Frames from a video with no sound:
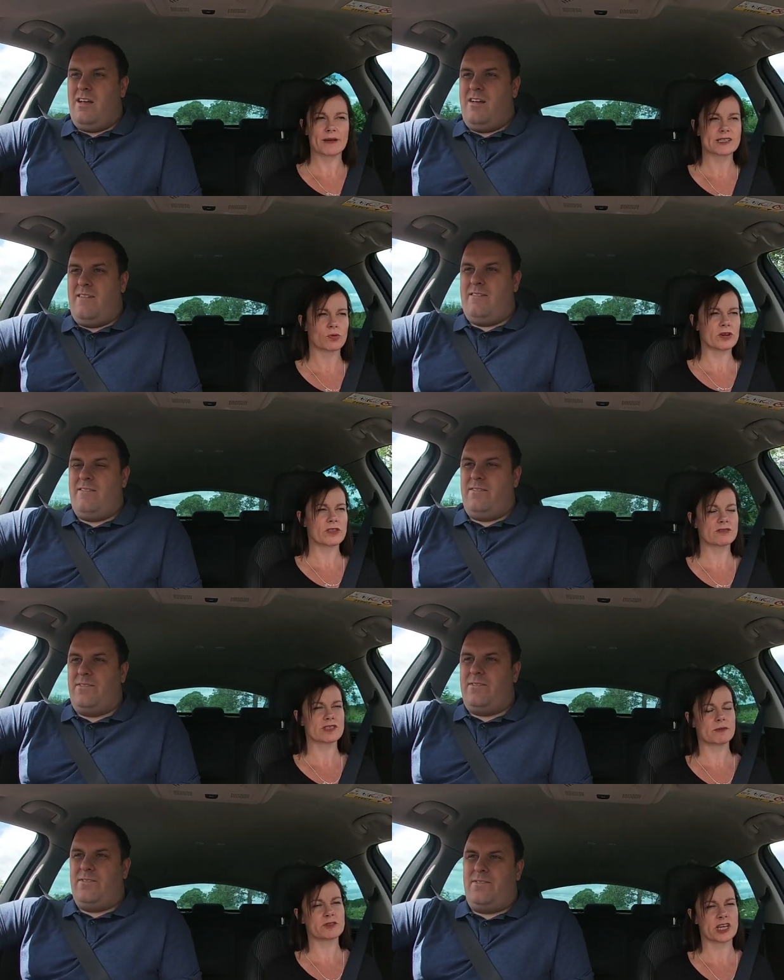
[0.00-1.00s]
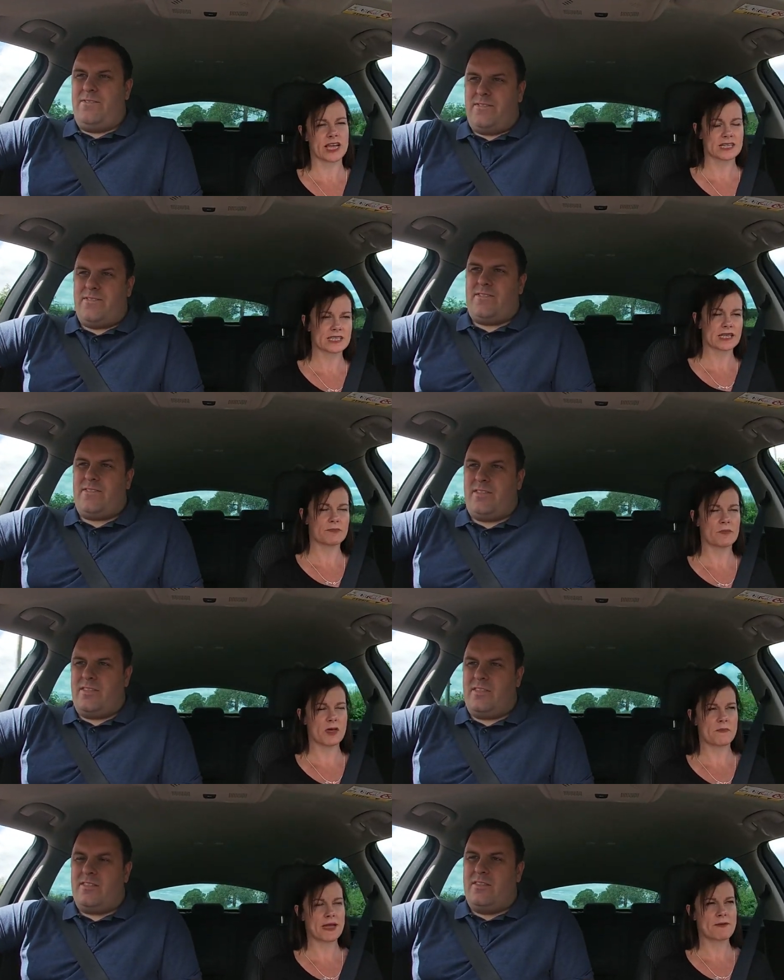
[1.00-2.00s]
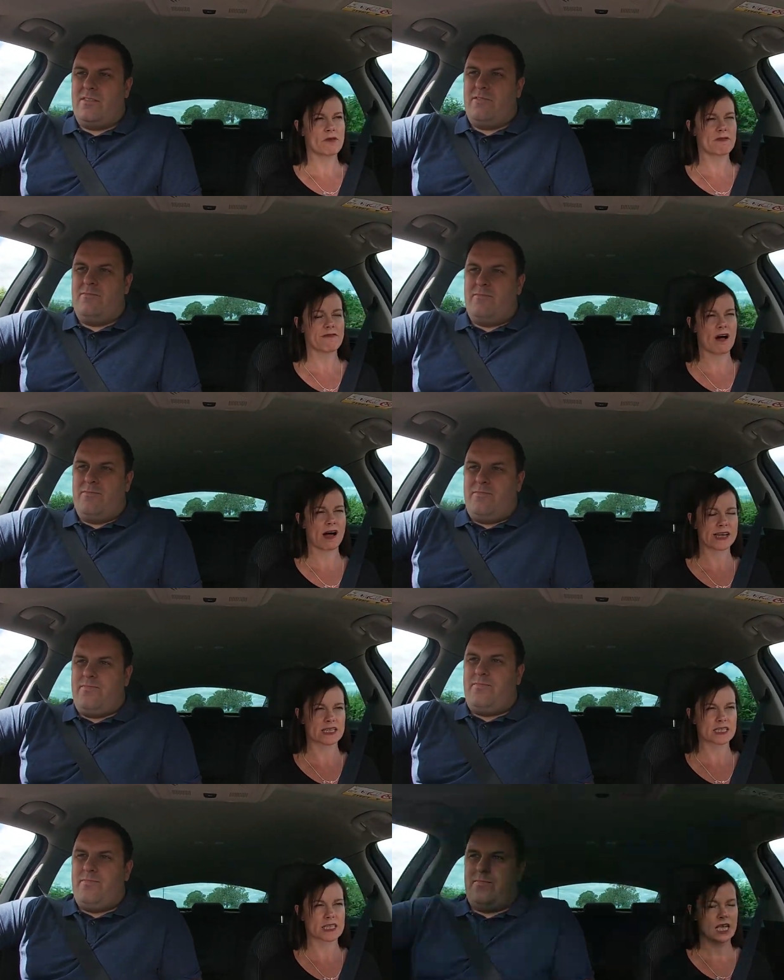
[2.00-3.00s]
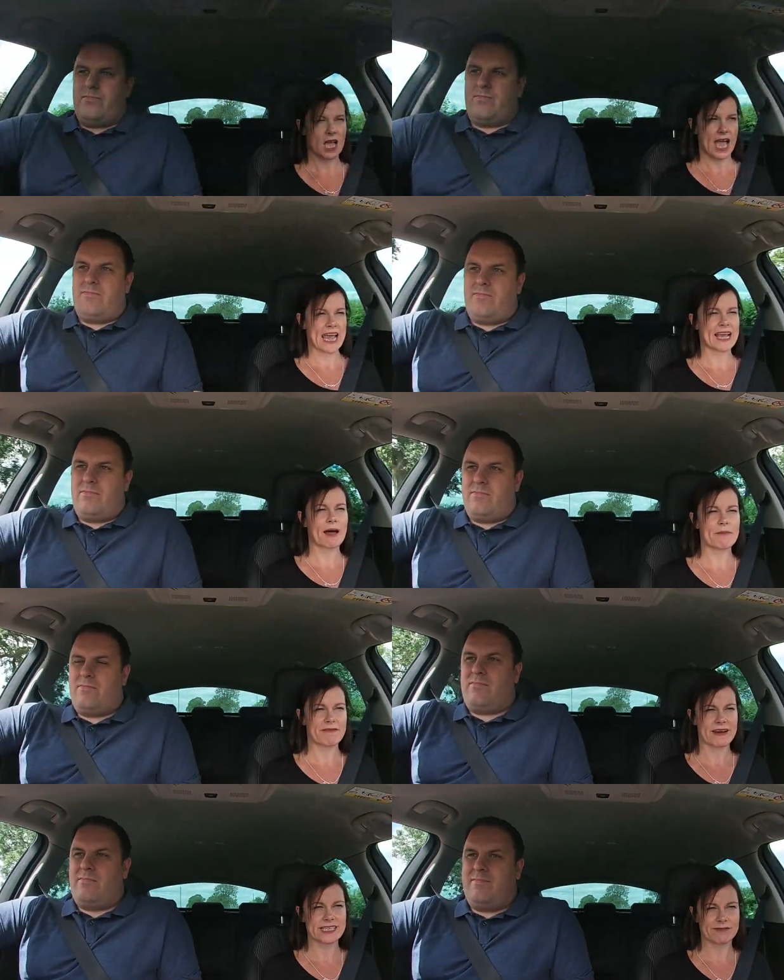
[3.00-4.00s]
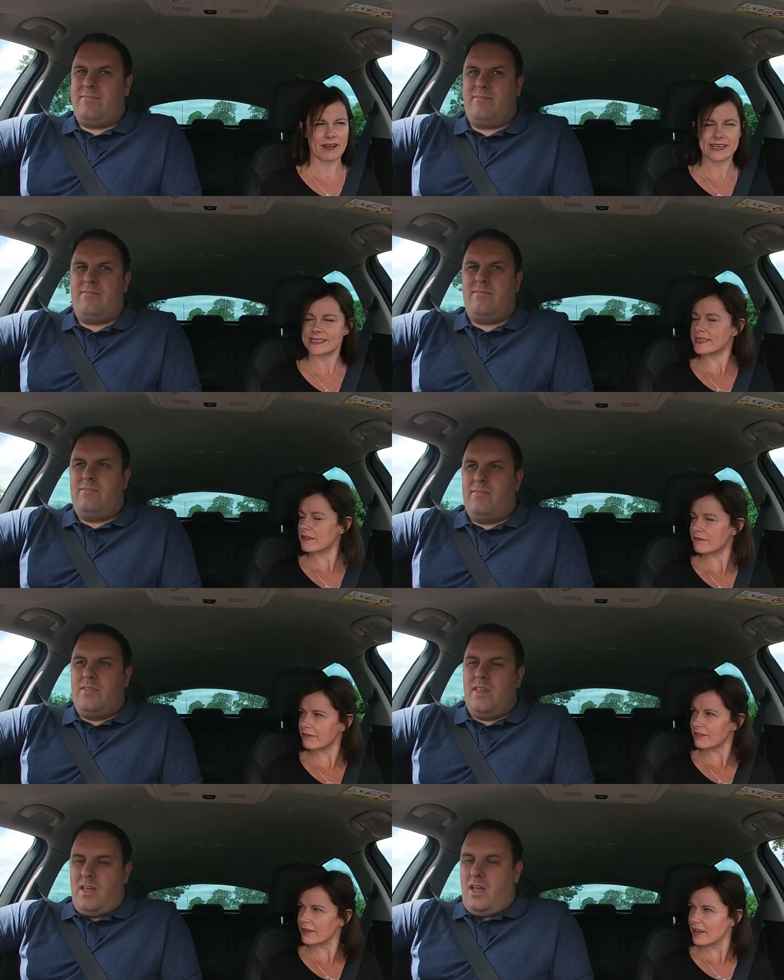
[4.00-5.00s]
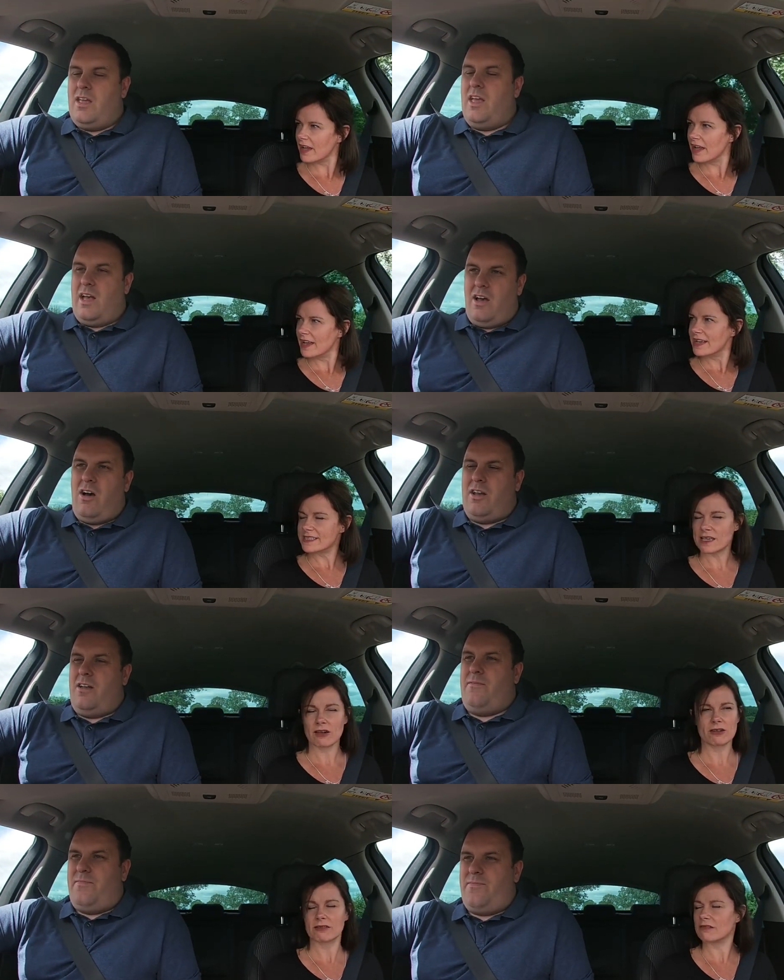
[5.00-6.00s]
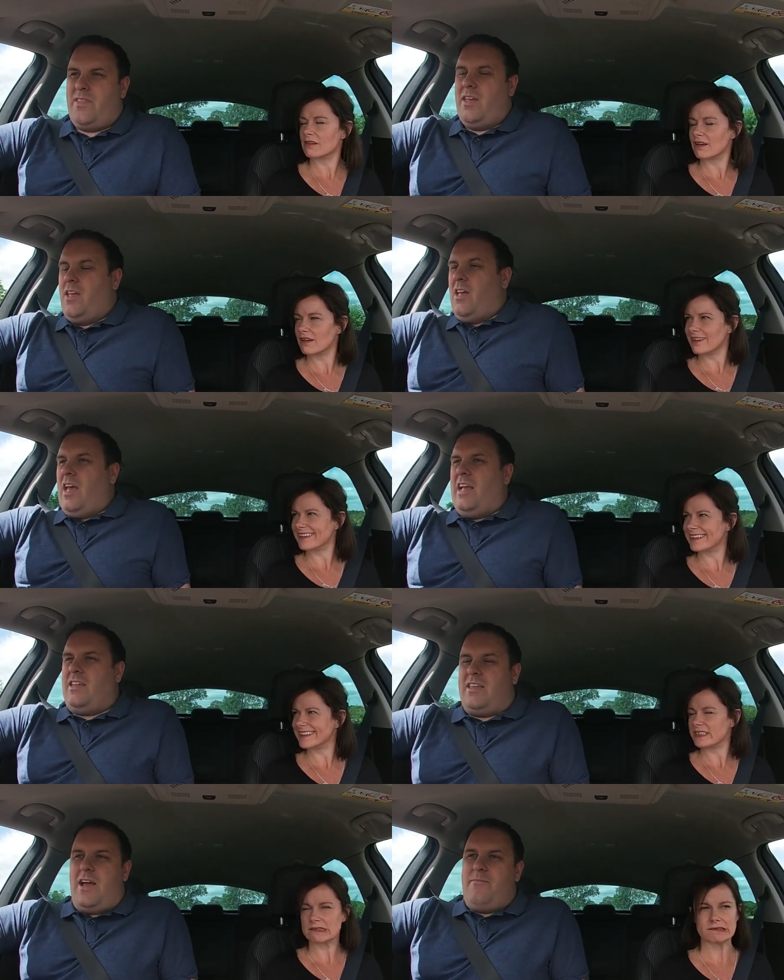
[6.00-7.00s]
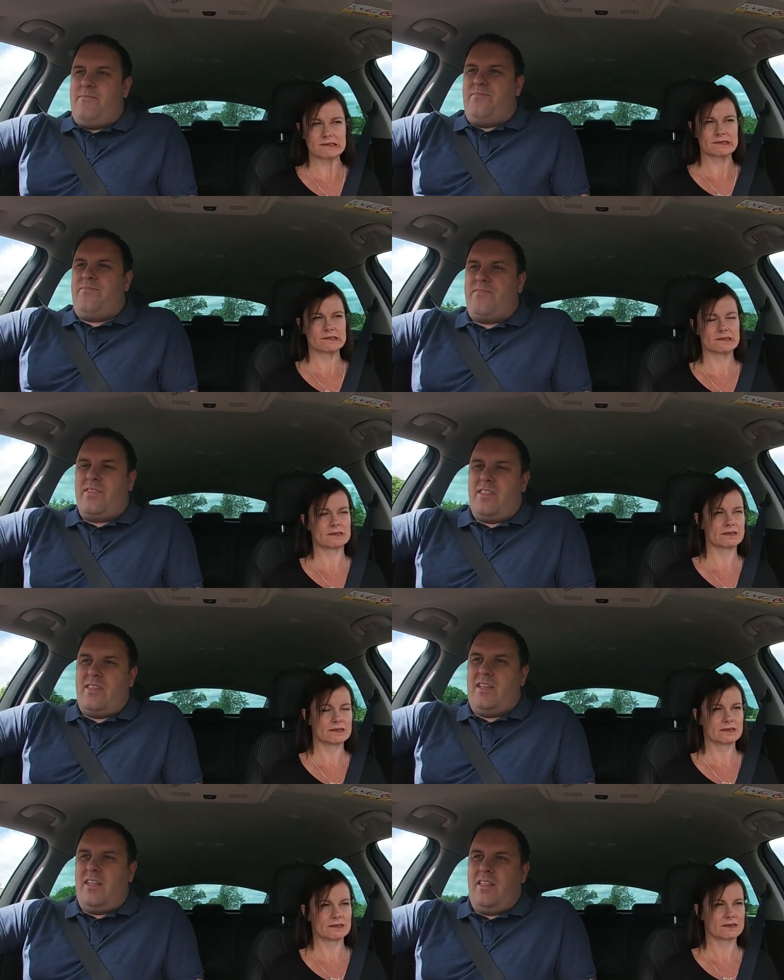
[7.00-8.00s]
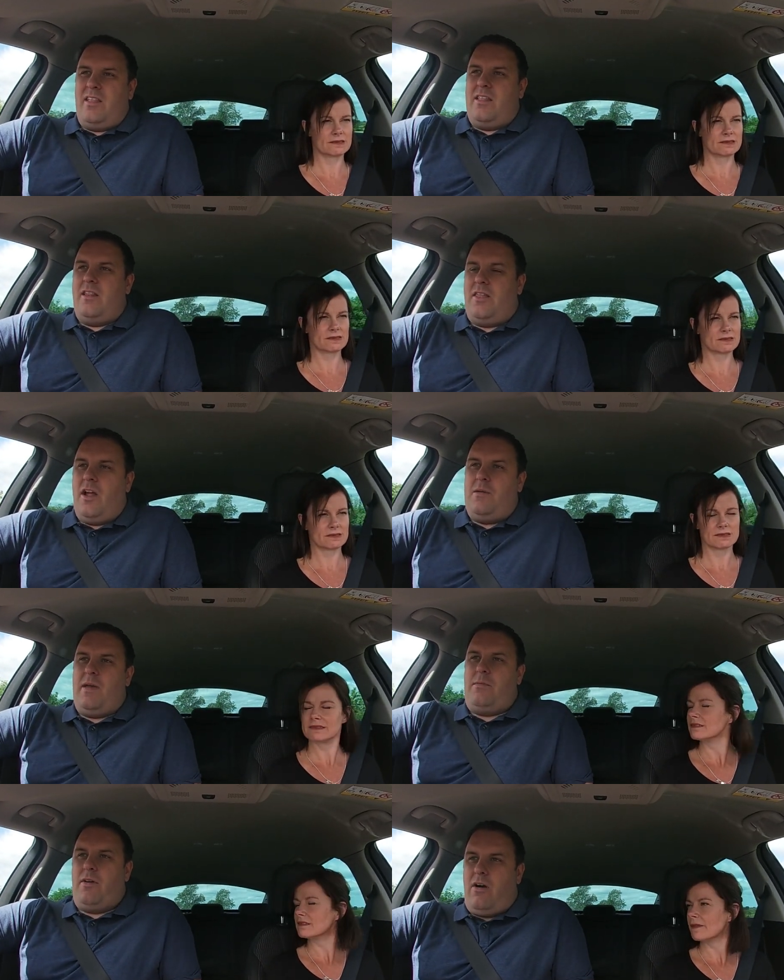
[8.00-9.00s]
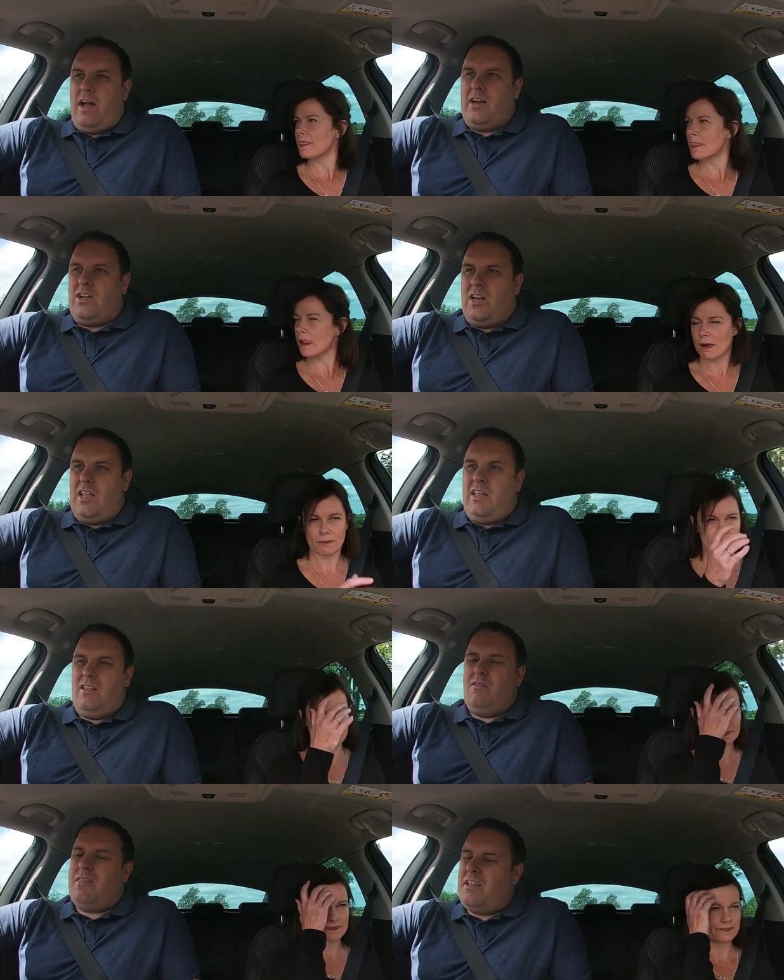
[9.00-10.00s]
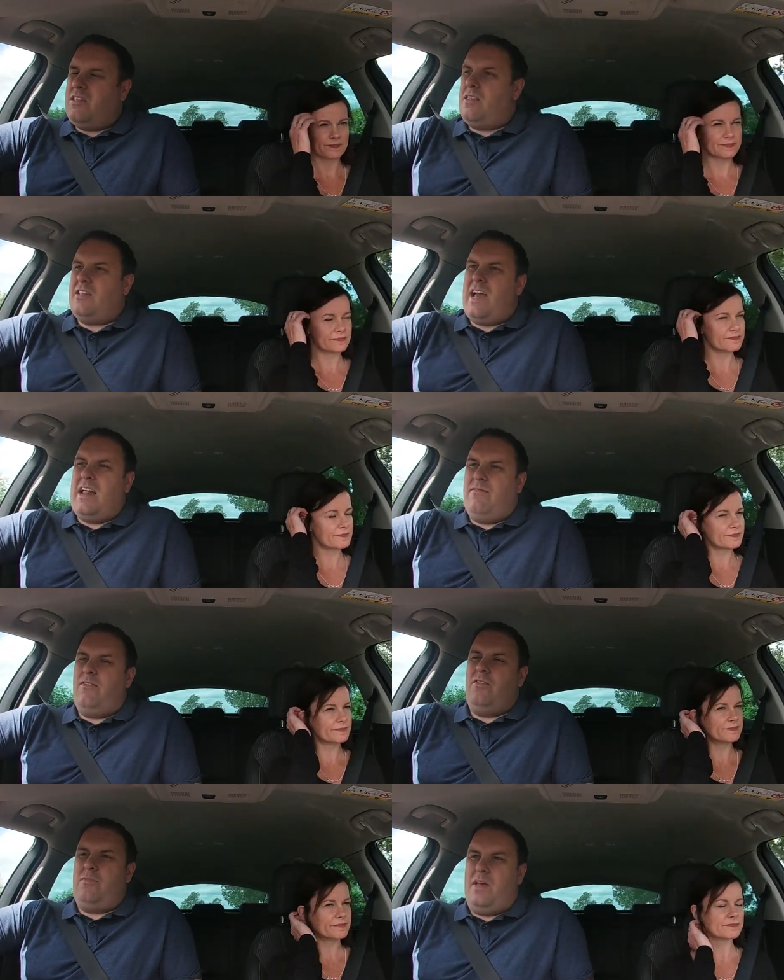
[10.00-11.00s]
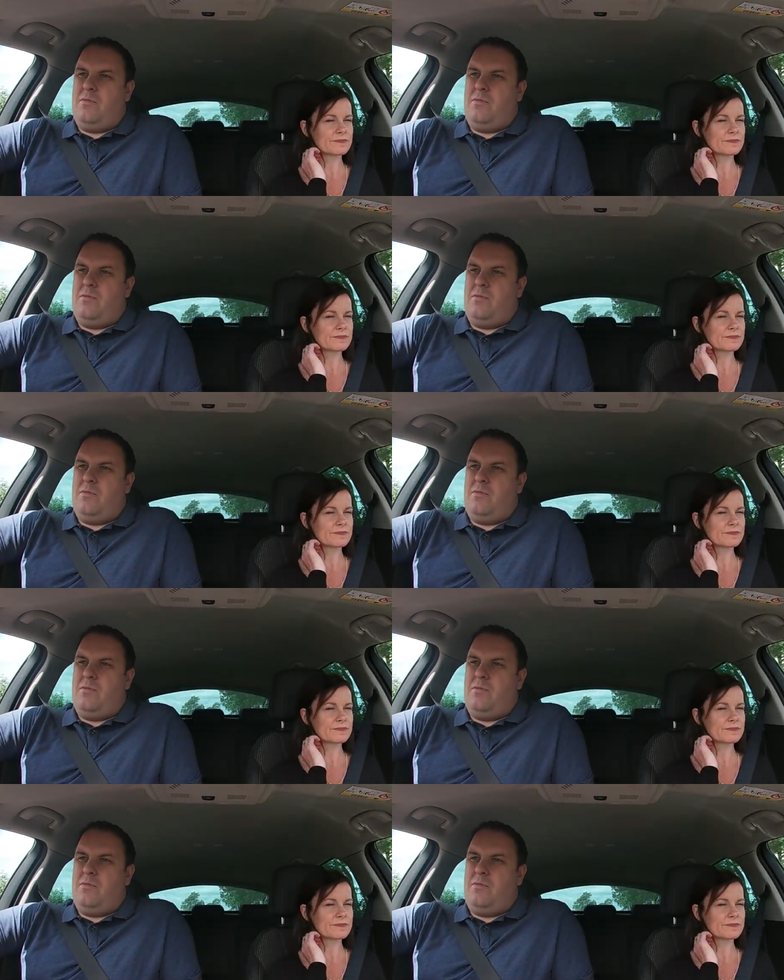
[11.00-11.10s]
Speaker 1: Um, it's one of those subjects that people find it can be very divisive.
Speaker 2: Yeah. So. it's um the only people that I actually well, there's a, there's a handful of